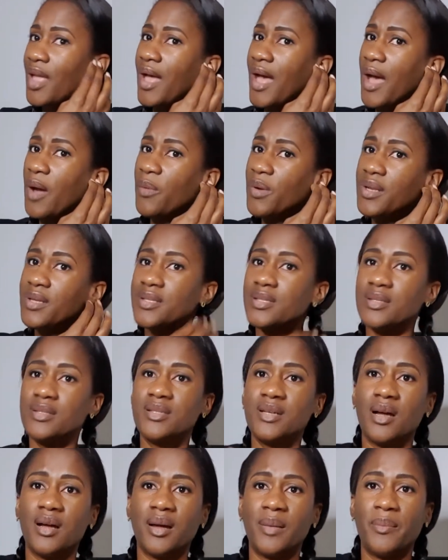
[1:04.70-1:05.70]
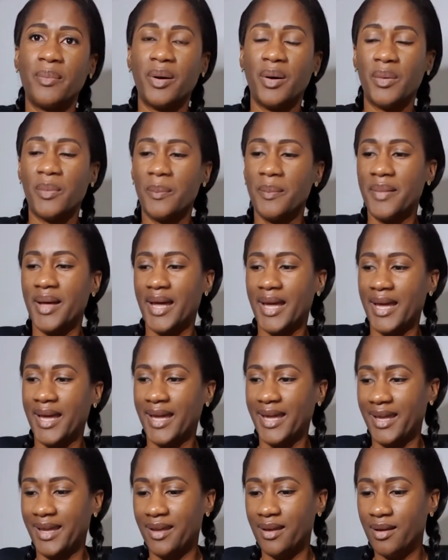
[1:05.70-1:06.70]
I wanted to talk about
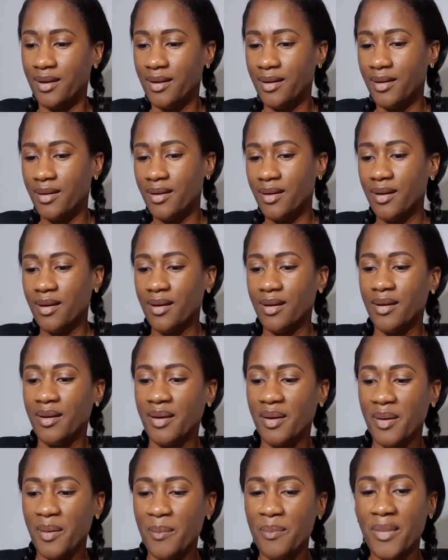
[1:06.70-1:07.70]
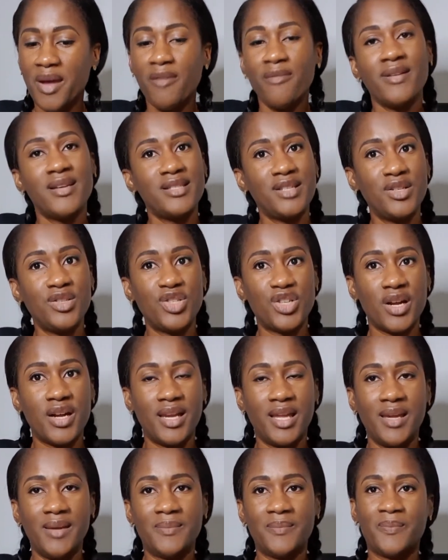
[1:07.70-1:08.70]
my resin
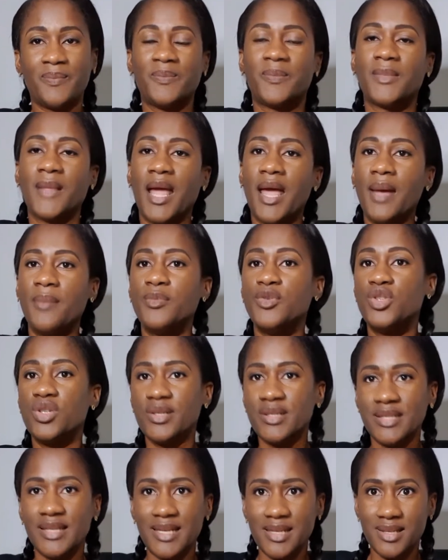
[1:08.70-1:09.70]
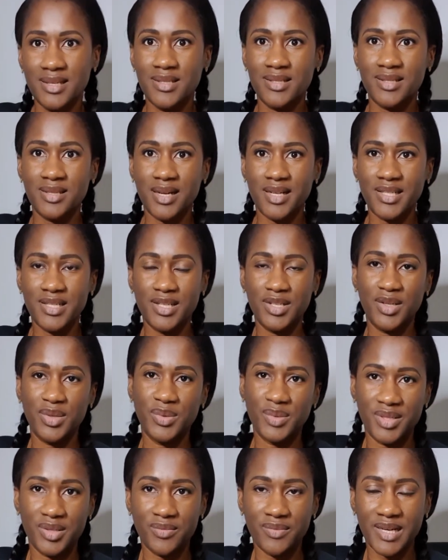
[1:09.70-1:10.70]
journey. I'm just getting started
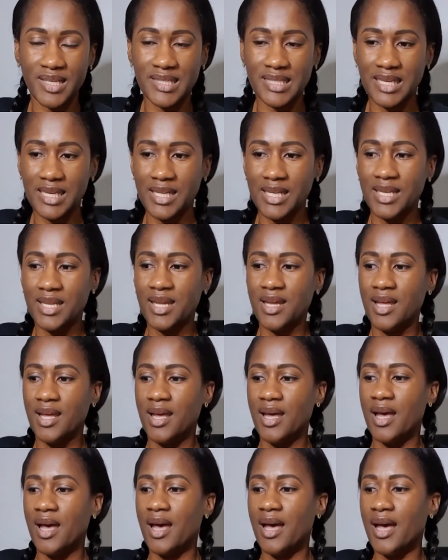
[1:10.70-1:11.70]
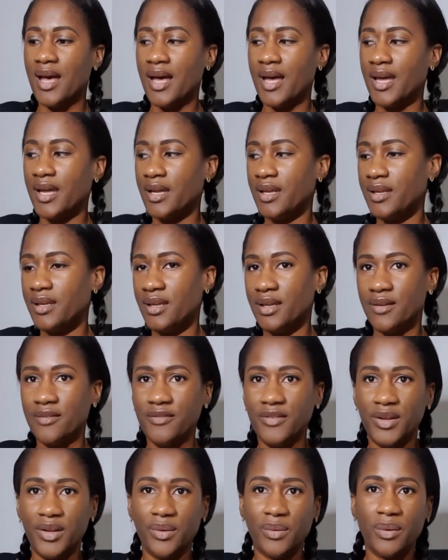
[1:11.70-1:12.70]
using resin. I did a
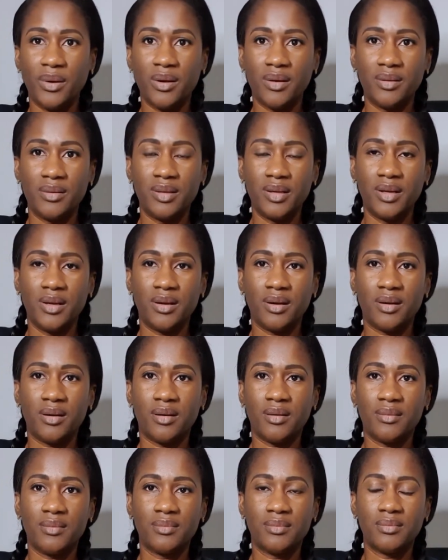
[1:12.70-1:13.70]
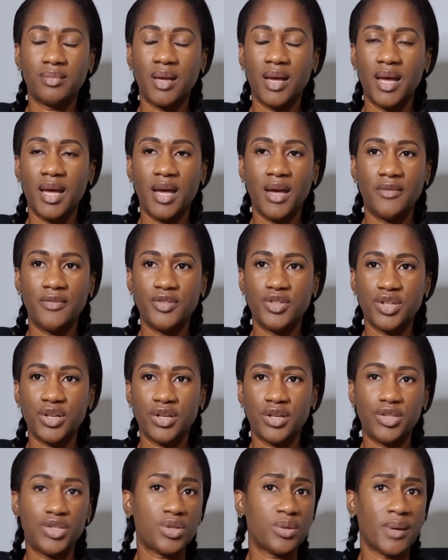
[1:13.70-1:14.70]
video earlier
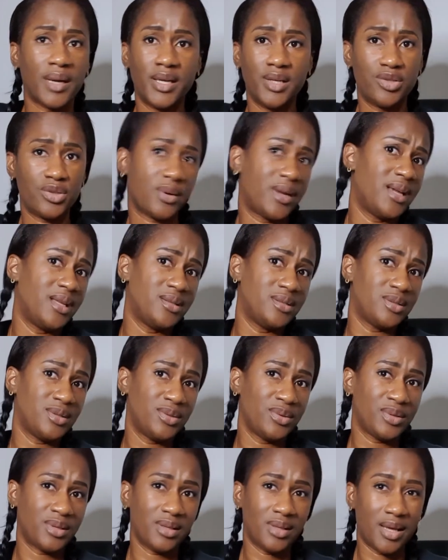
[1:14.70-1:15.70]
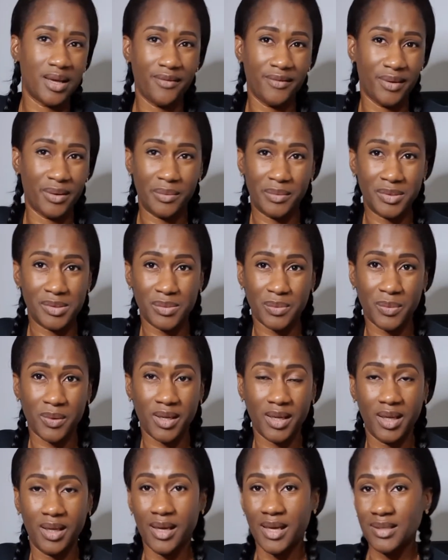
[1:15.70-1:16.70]
after trying to do the live and it wasn't
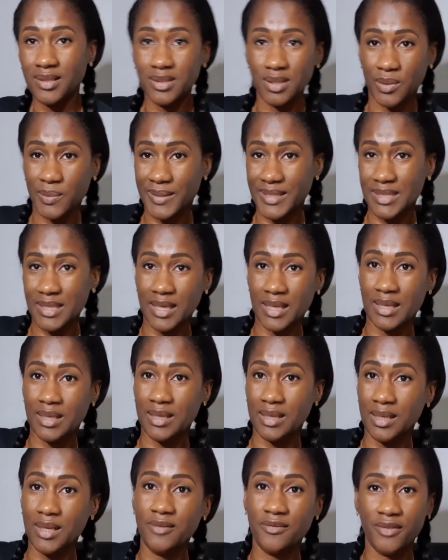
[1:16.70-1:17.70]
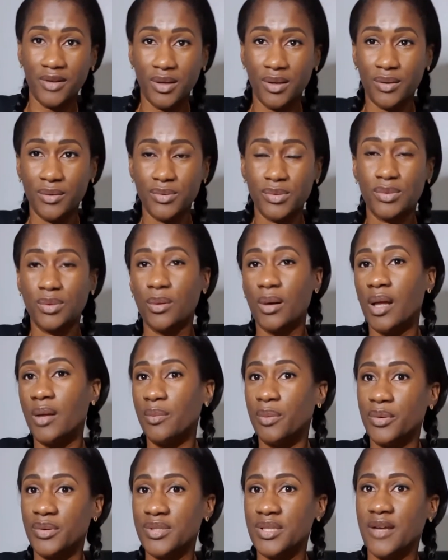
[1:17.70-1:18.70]
working. I still went ahead and did a video, so I'll
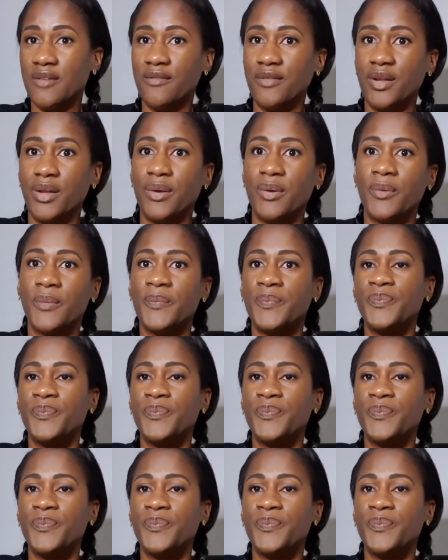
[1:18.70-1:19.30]
post that video